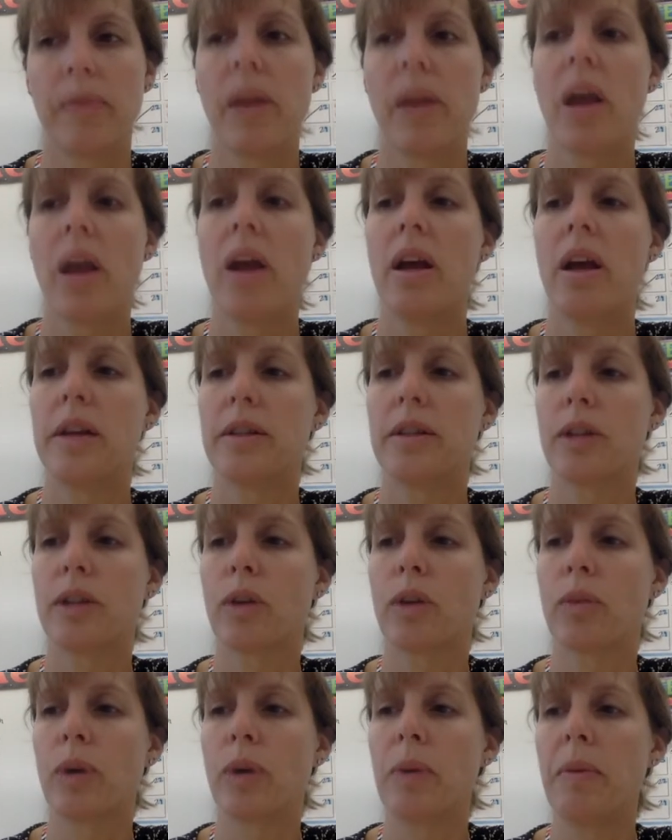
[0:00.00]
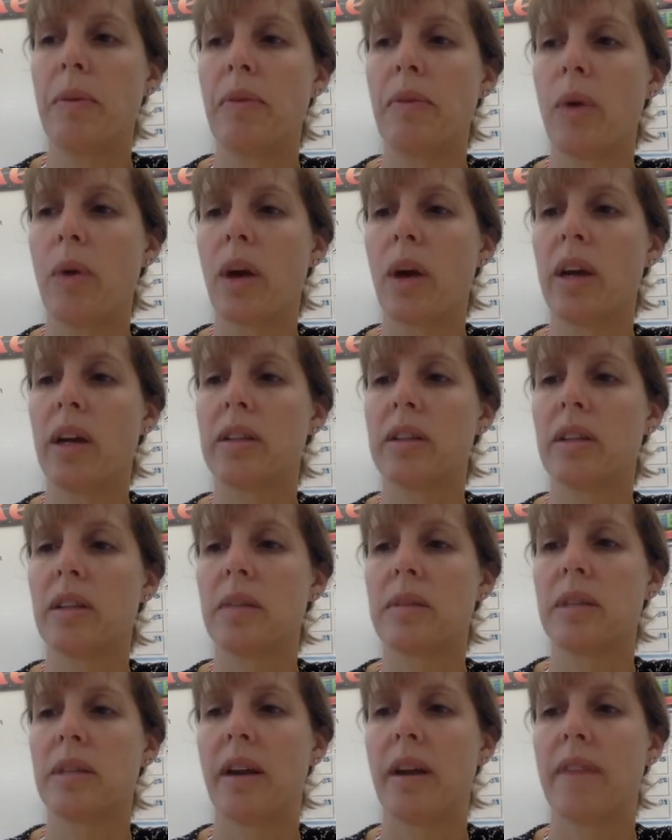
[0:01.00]
It's a group of organisms
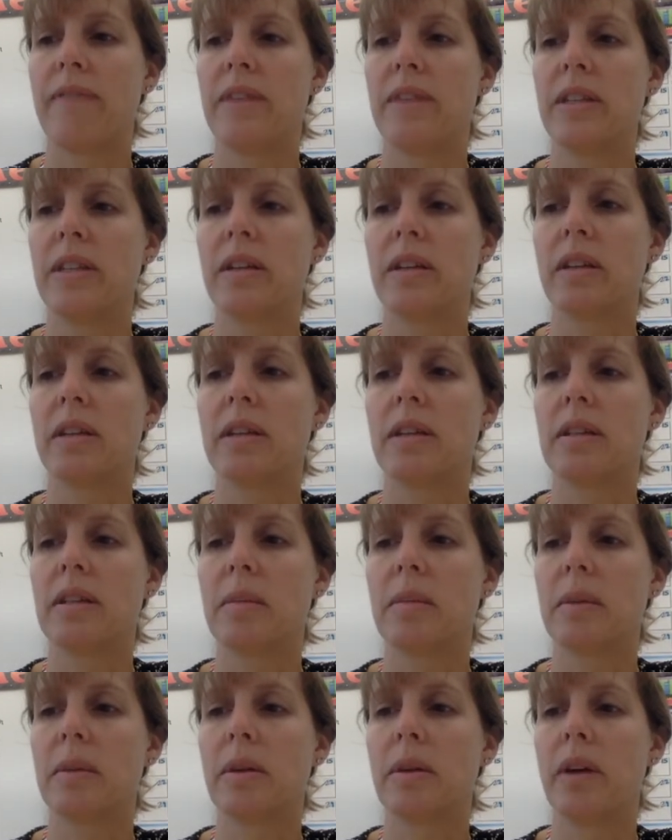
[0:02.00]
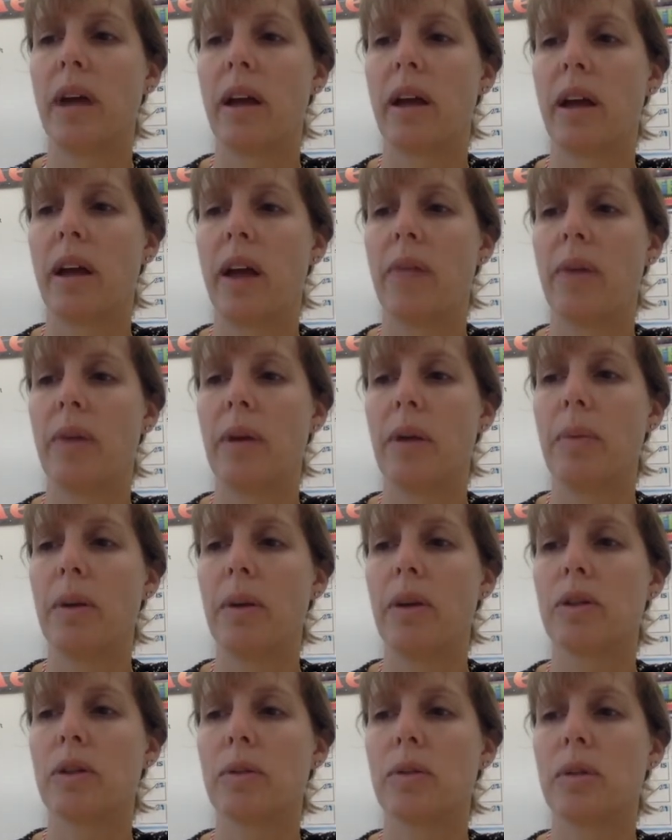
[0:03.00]
that are physically similar and can
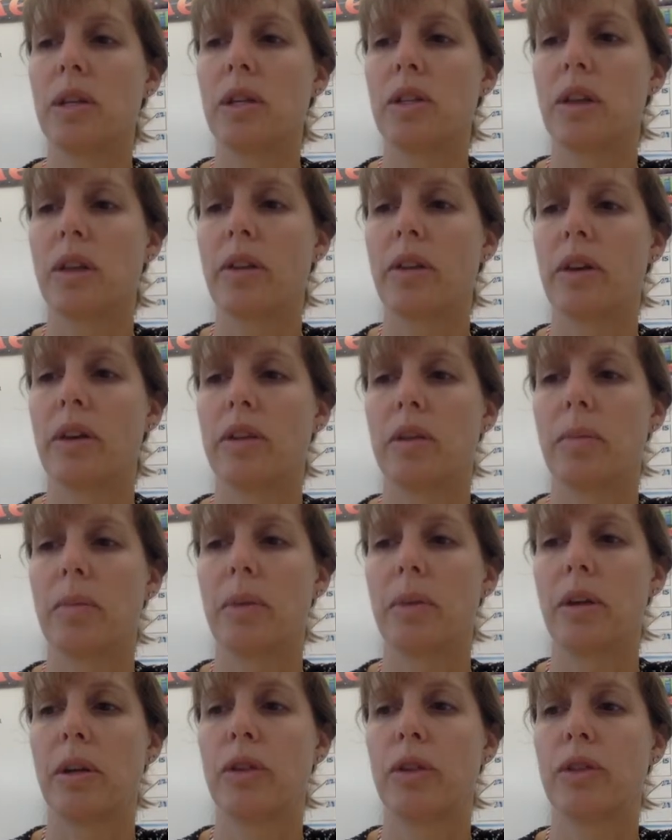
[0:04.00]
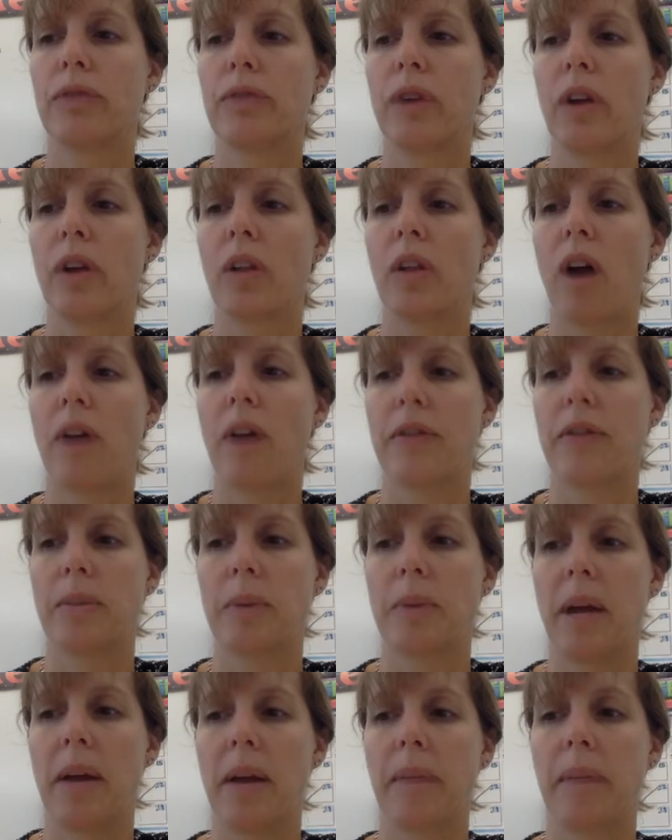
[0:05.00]
reproduce with each other to produce fertile
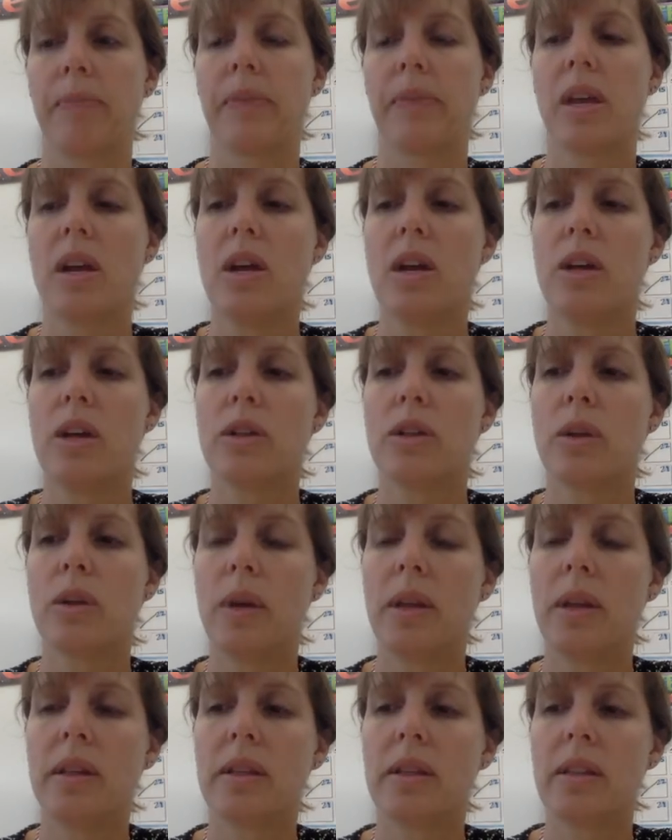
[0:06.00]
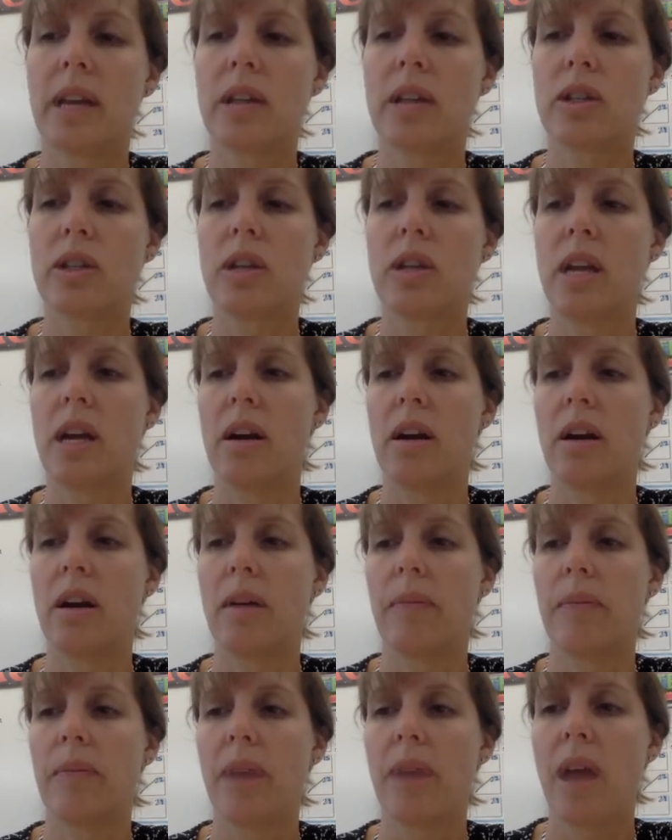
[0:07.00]
offspring. So in this section here,
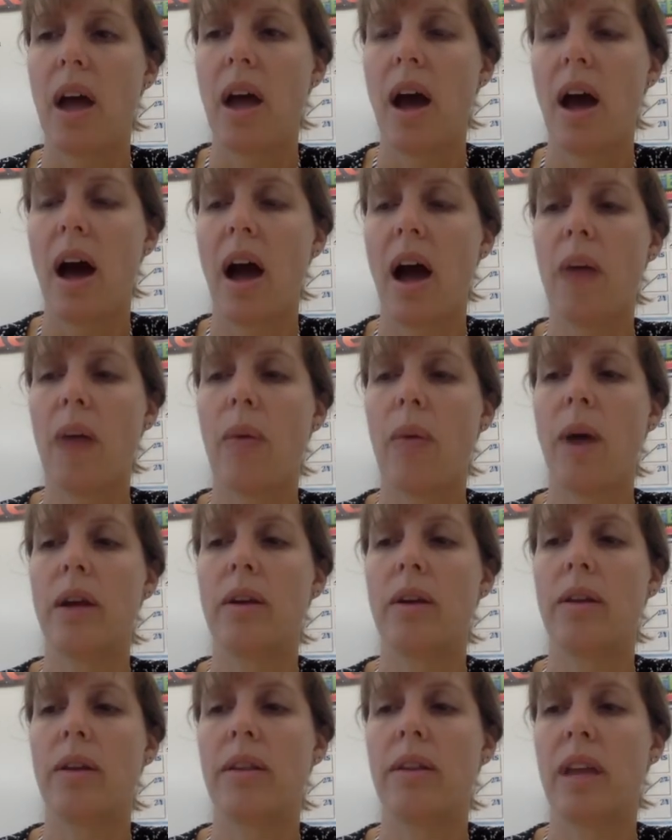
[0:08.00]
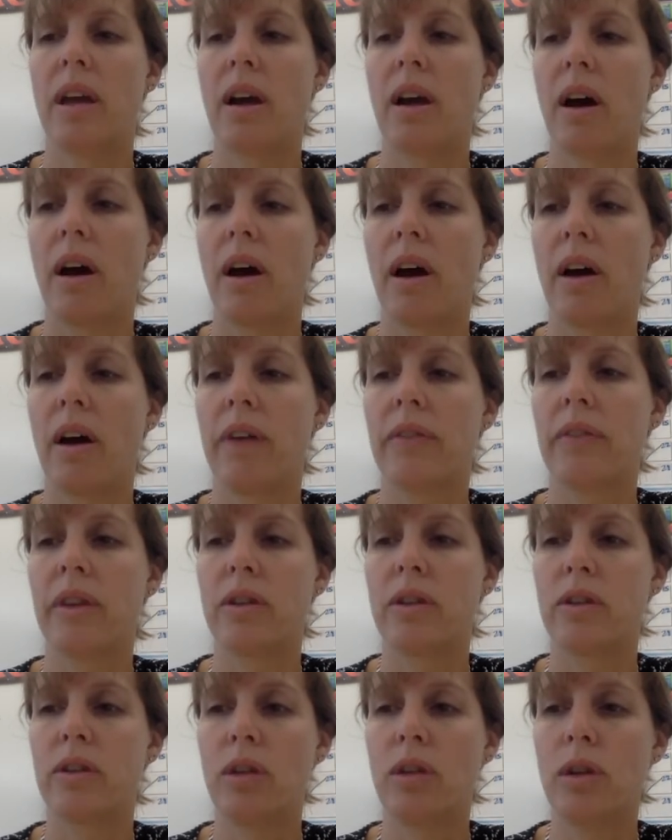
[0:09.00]
I want you to think of
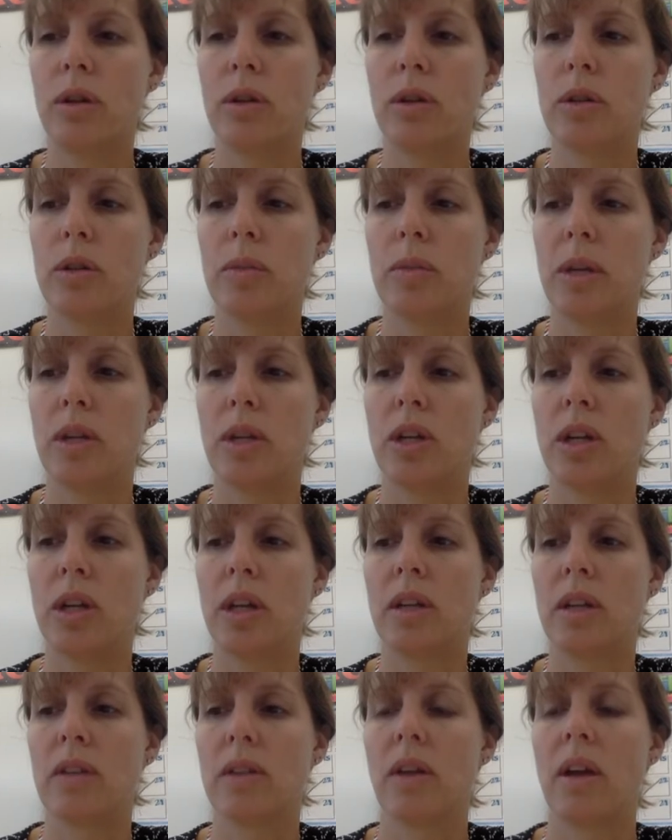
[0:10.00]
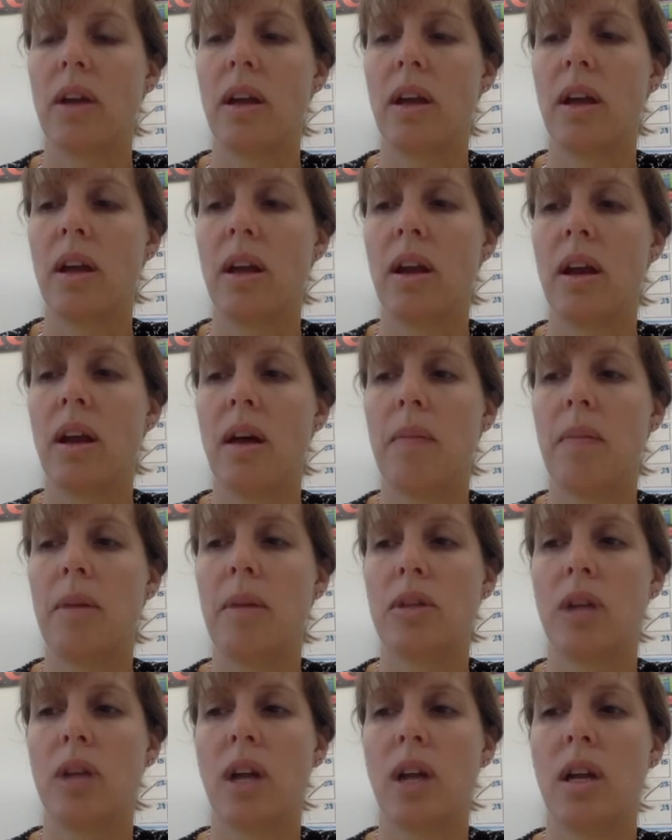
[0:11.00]
2 species in a
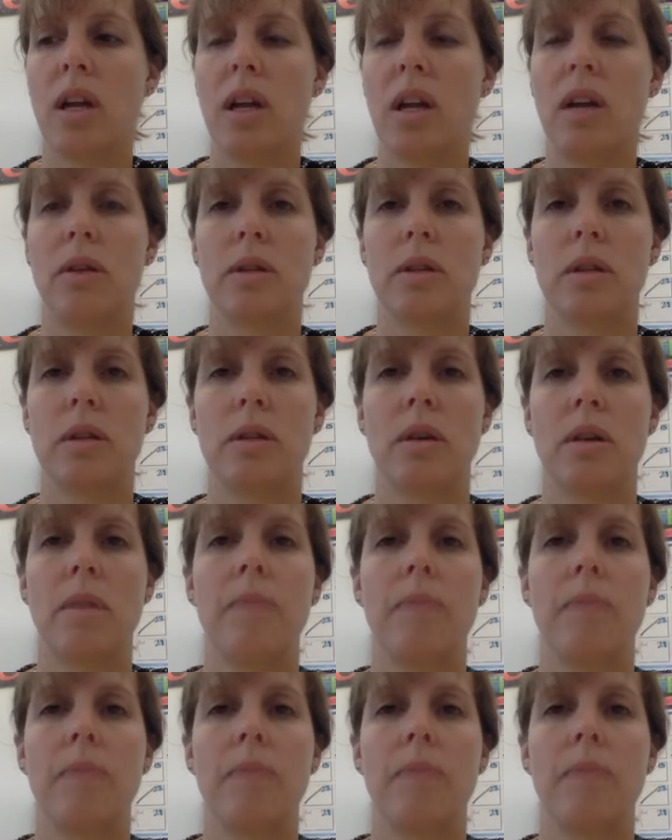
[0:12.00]
Michigan ecosystem.